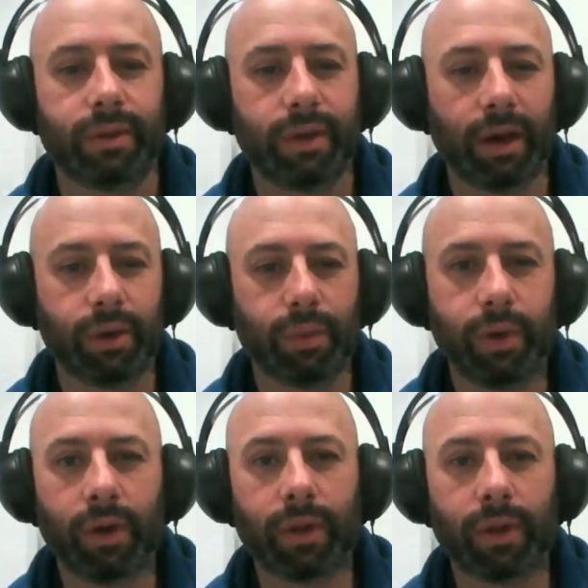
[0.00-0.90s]
I
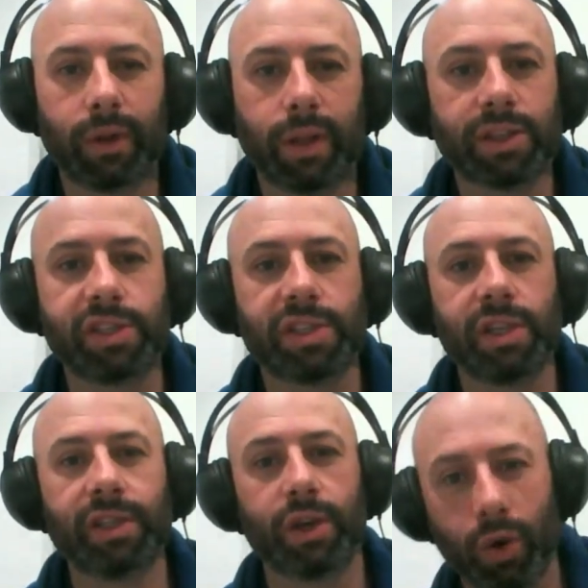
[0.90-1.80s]
will.
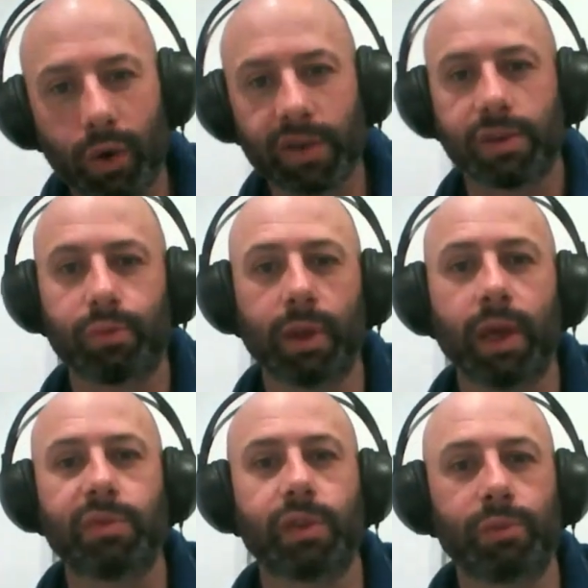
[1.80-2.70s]
Jacinta, always an
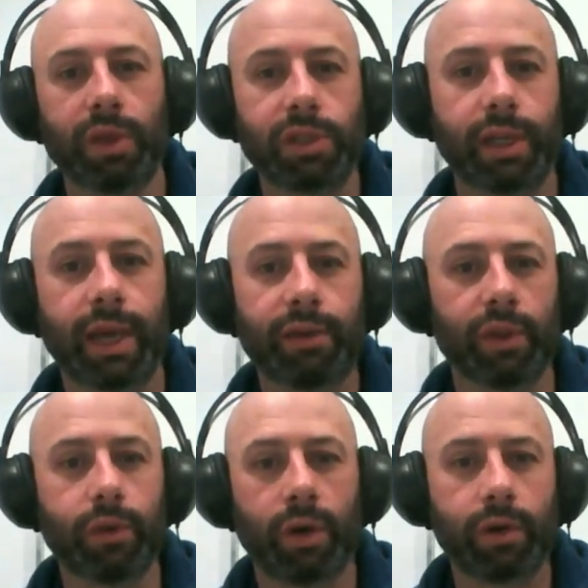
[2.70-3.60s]
absolute pleasure to have
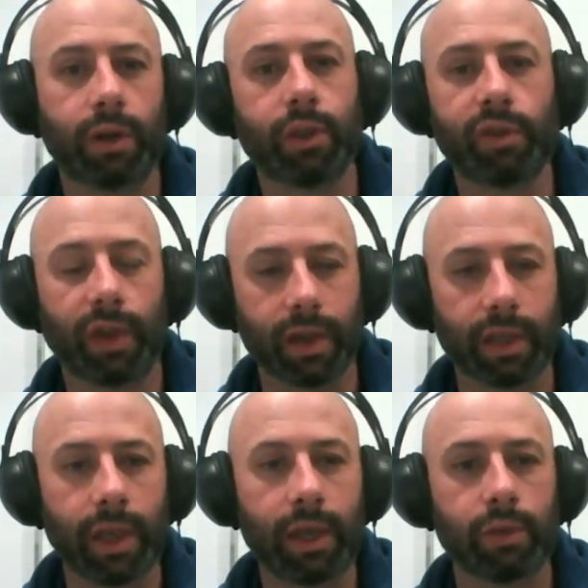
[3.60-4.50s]
you on. You take
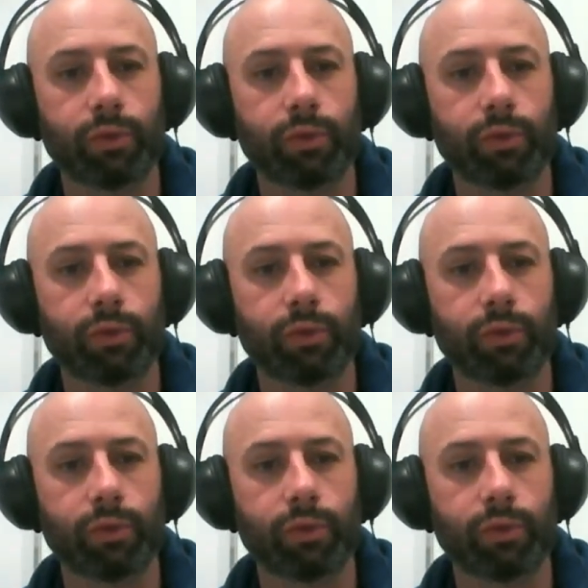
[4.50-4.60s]
care.